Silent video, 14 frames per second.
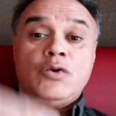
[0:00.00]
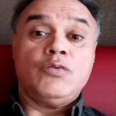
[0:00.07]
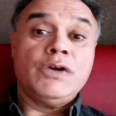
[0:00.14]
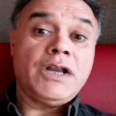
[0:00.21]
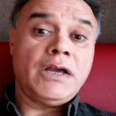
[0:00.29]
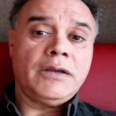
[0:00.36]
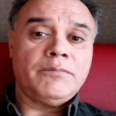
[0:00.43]

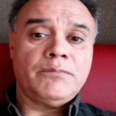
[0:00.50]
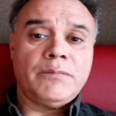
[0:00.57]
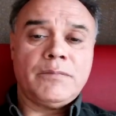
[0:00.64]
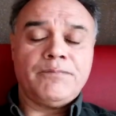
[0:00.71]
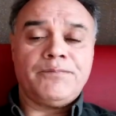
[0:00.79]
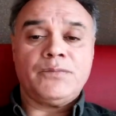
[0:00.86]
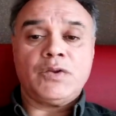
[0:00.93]
When I
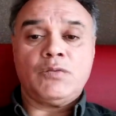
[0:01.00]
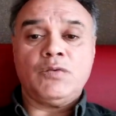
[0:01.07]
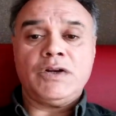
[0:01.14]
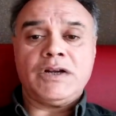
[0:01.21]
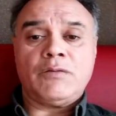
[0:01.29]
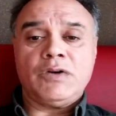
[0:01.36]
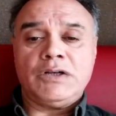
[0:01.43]

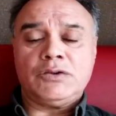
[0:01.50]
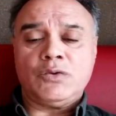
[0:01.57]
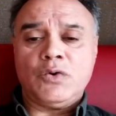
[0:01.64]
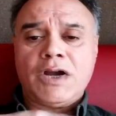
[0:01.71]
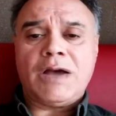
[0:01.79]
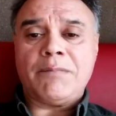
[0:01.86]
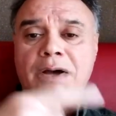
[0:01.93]
will
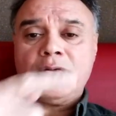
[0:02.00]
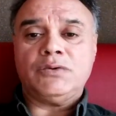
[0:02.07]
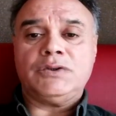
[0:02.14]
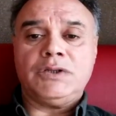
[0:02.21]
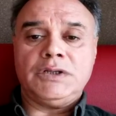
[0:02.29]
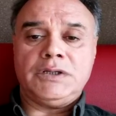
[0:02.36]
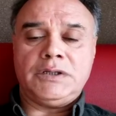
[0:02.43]
talk
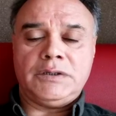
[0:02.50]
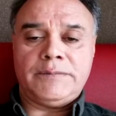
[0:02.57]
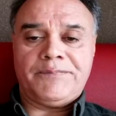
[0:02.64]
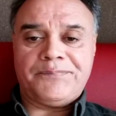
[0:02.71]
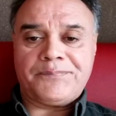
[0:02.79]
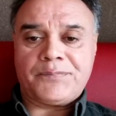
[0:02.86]
about the